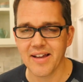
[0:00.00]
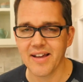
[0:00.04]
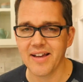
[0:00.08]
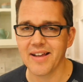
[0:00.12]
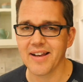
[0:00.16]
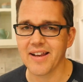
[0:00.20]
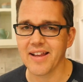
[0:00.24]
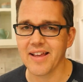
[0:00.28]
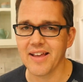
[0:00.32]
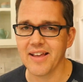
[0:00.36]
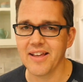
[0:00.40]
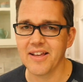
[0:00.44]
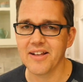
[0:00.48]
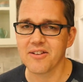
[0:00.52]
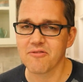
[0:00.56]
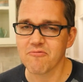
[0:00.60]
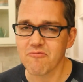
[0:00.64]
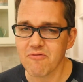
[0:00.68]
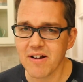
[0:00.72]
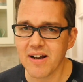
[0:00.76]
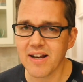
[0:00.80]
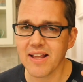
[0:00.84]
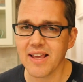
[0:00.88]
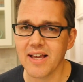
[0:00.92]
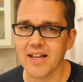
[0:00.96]
it
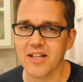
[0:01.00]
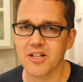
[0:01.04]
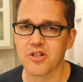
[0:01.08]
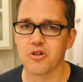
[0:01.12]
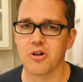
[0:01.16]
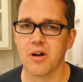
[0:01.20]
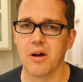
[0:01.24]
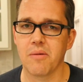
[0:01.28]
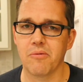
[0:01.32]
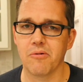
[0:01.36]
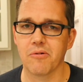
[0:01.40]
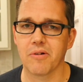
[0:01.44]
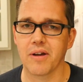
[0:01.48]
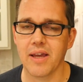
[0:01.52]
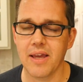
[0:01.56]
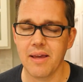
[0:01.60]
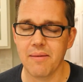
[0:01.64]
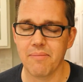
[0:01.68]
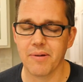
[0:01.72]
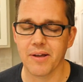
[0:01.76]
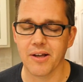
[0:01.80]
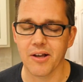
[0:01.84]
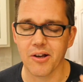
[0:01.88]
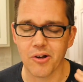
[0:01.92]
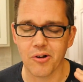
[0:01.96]
really has trouble
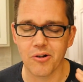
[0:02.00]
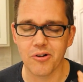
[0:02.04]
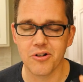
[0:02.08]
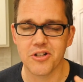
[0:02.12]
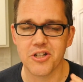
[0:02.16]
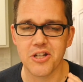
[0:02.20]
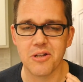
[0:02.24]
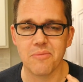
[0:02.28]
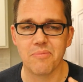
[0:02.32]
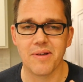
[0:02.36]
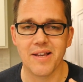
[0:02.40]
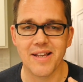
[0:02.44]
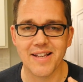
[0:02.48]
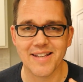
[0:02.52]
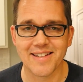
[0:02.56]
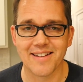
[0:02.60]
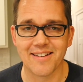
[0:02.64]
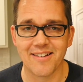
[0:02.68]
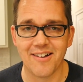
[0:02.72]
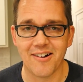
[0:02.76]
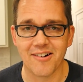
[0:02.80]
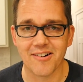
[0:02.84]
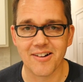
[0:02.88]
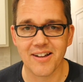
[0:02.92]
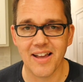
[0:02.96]
keeping a good GPS
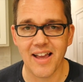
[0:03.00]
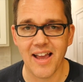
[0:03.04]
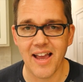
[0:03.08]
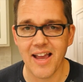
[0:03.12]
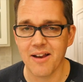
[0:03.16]
lock